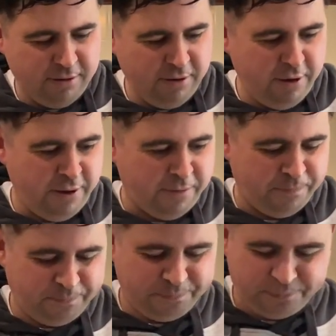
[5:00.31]

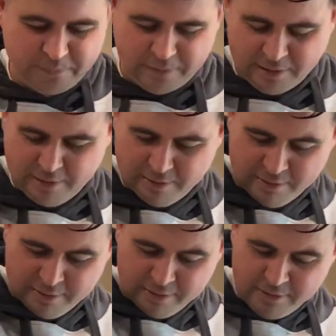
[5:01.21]
Yeah.
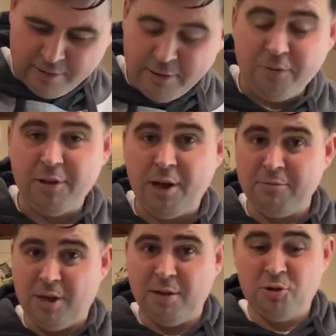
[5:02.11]
Funny how
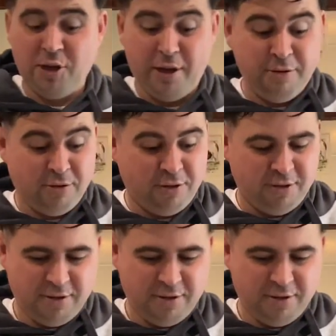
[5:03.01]
times change.